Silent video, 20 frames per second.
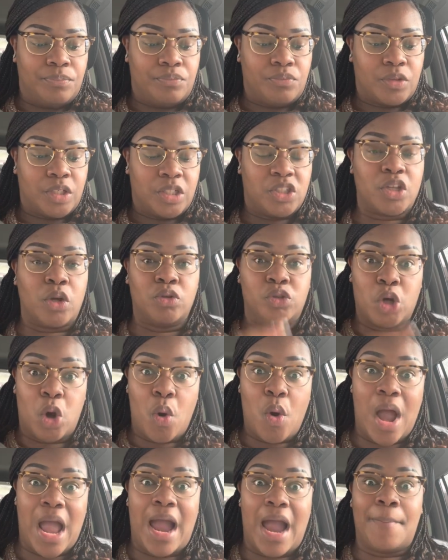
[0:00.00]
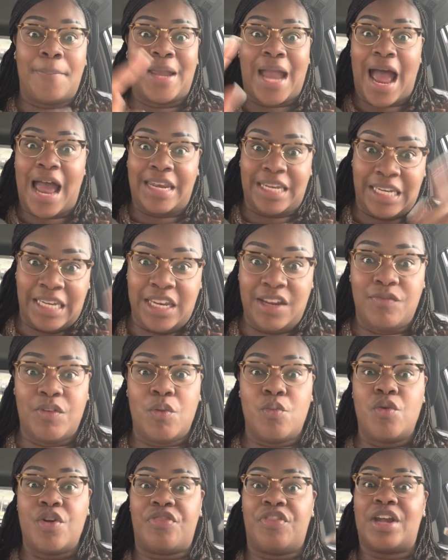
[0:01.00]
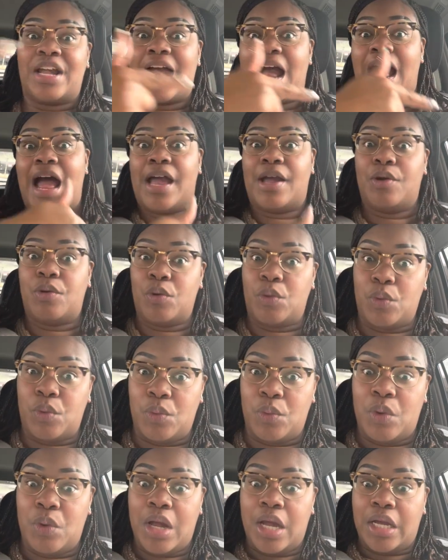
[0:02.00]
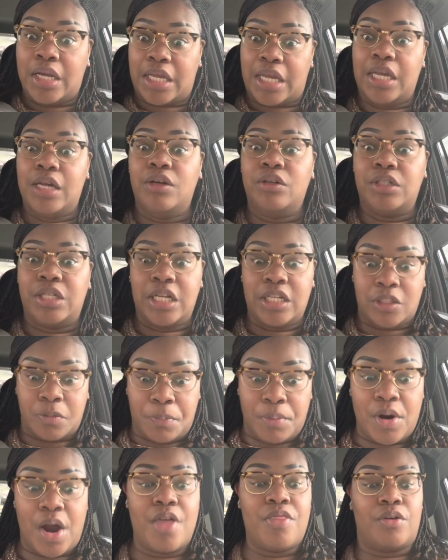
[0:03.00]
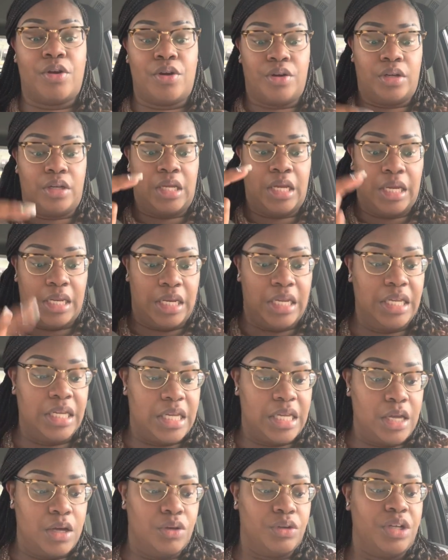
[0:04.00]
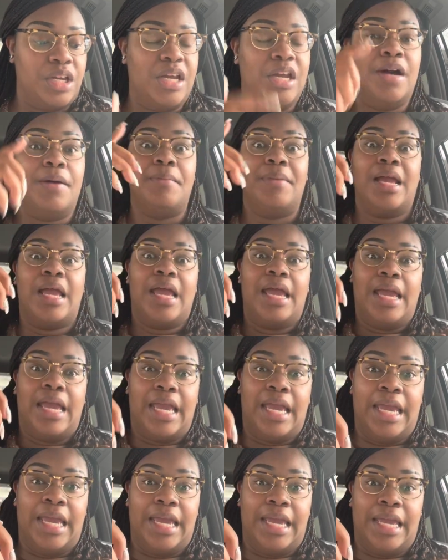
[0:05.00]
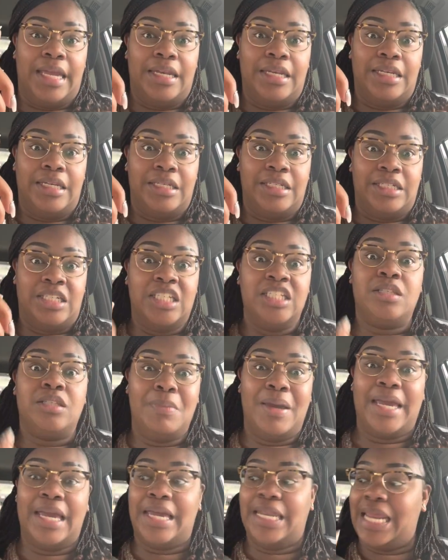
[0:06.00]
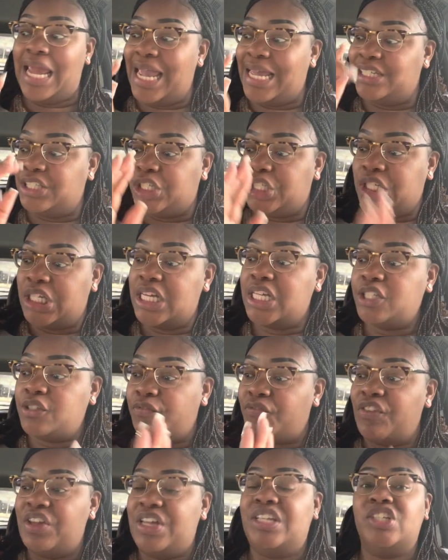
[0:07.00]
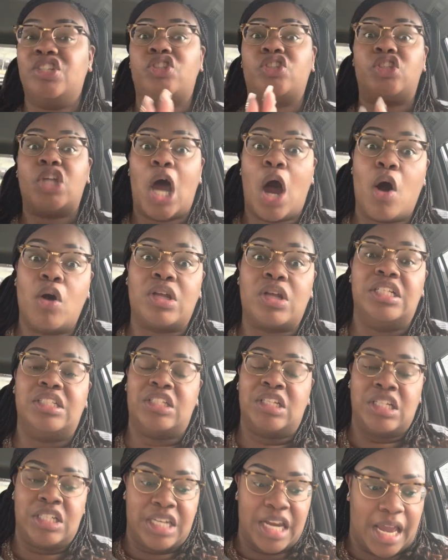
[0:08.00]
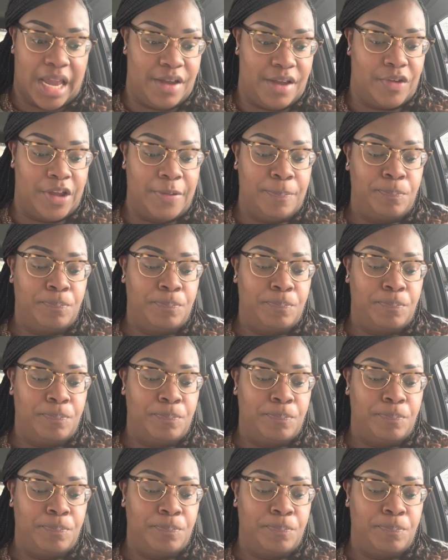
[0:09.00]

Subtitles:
So Joab got even with the guy who killed his brother, and he killed him. And this man had just finished talking to David,